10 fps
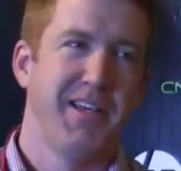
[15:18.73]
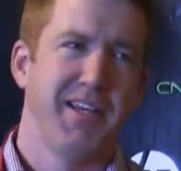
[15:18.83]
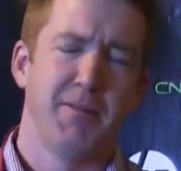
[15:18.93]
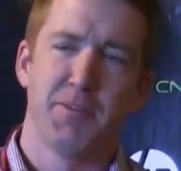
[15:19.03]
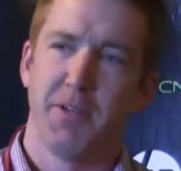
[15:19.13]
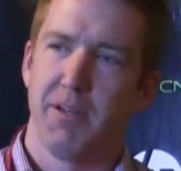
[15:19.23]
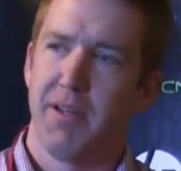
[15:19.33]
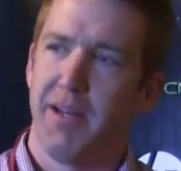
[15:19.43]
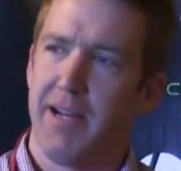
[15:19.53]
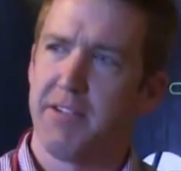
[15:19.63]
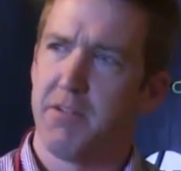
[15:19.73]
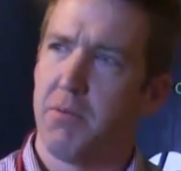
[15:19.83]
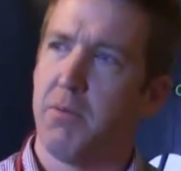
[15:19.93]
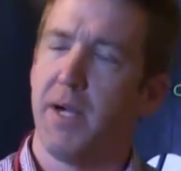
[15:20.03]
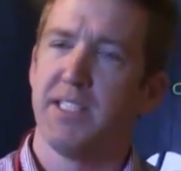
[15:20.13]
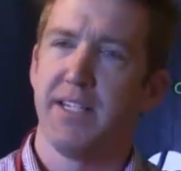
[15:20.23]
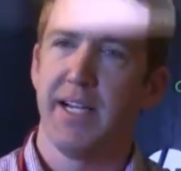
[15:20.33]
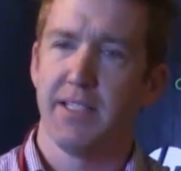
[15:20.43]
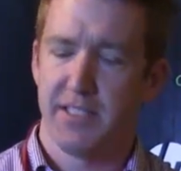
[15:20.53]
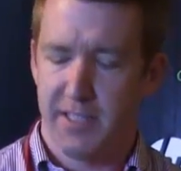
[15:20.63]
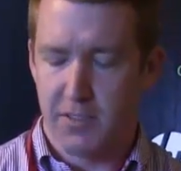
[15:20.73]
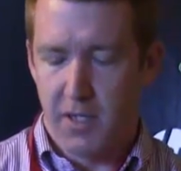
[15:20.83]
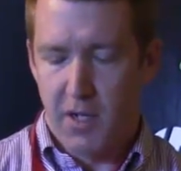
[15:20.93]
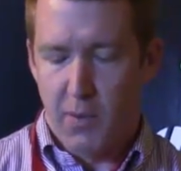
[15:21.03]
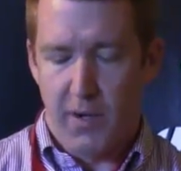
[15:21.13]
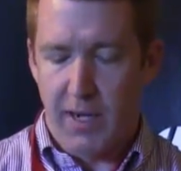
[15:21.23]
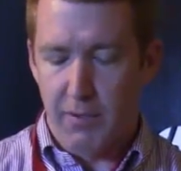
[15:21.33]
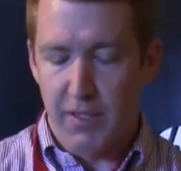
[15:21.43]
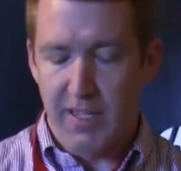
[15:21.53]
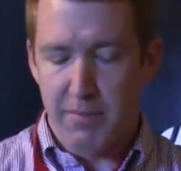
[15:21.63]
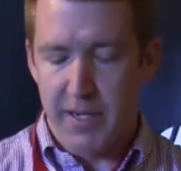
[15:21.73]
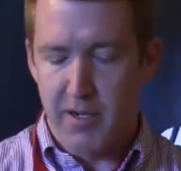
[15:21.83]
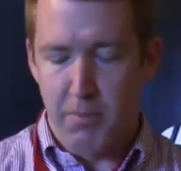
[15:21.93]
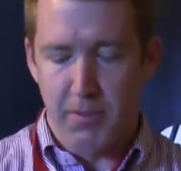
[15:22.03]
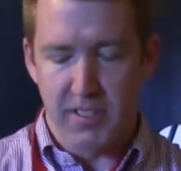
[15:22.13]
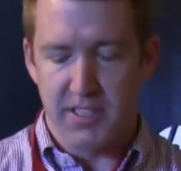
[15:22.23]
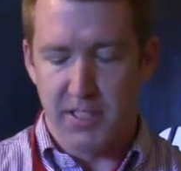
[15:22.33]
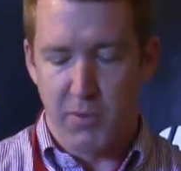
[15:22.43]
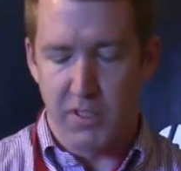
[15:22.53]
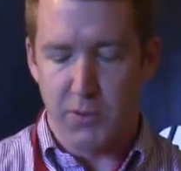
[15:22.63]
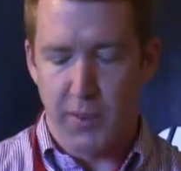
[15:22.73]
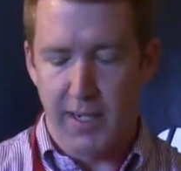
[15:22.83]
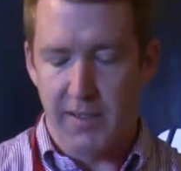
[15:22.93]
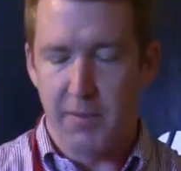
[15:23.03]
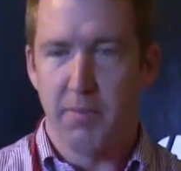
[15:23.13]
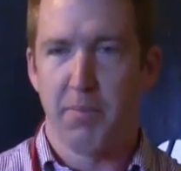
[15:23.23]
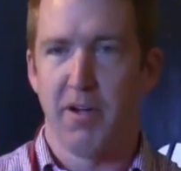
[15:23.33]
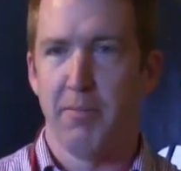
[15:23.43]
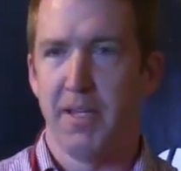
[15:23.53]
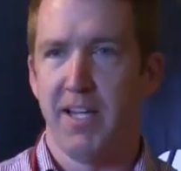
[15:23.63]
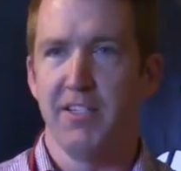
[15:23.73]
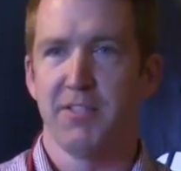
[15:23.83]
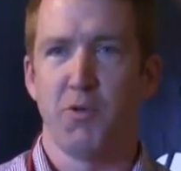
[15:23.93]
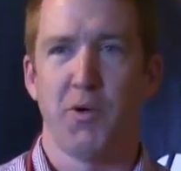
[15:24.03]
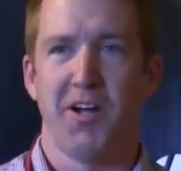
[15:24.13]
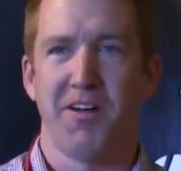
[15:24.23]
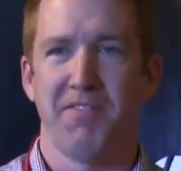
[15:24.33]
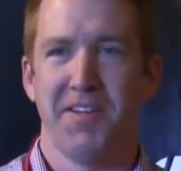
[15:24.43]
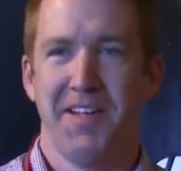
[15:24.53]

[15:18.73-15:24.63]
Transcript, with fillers: And I'm so like, you know, I asked her, well, why is that? She goes, well, I really like my notebook. It still works well, but all my letters are worn off.